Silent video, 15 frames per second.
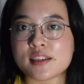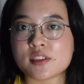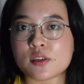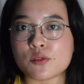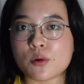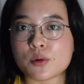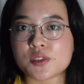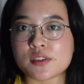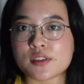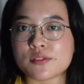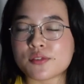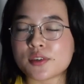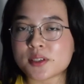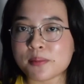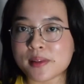arose in the
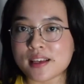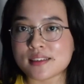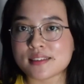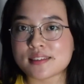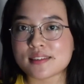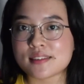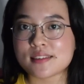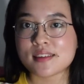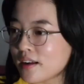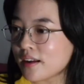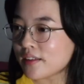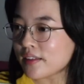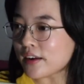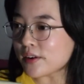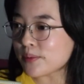first place.
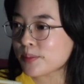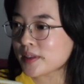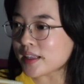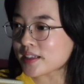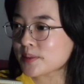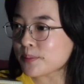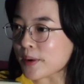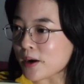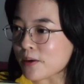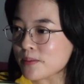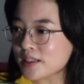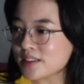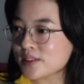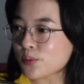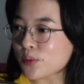There have been
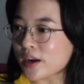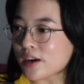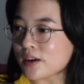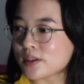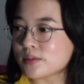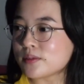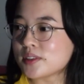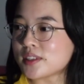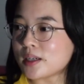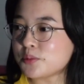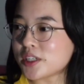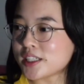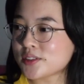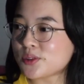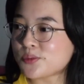experiments where
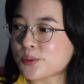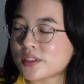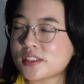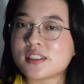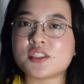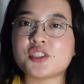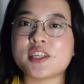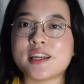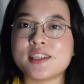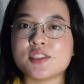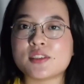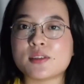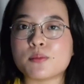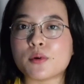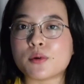subjects reported a change
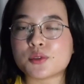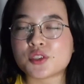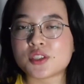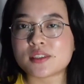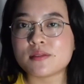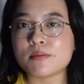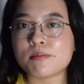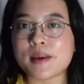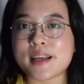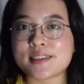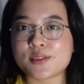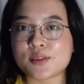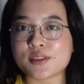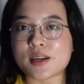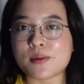in emotion
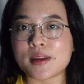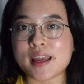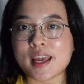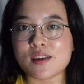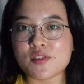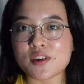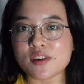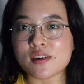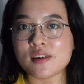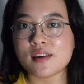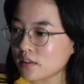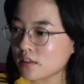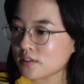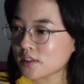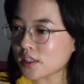based on their behavior.
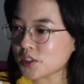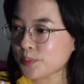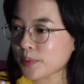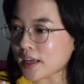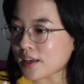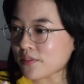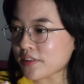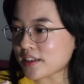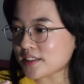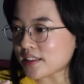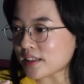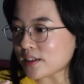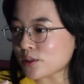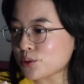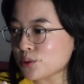Such behaviors
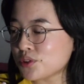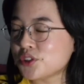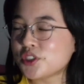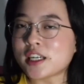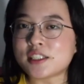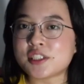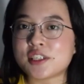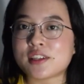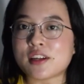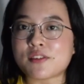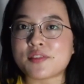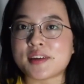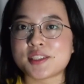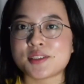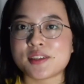include changing their
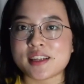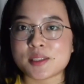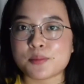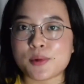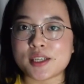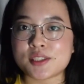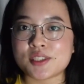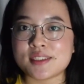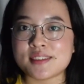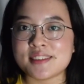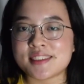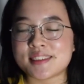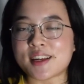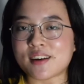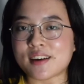facial
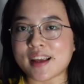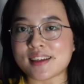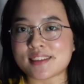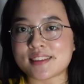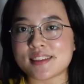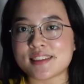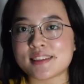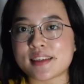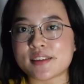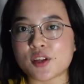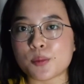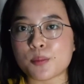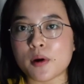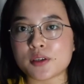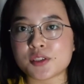expressions, their gazes, and their
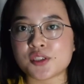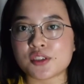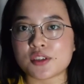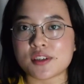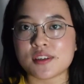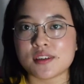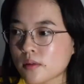posture.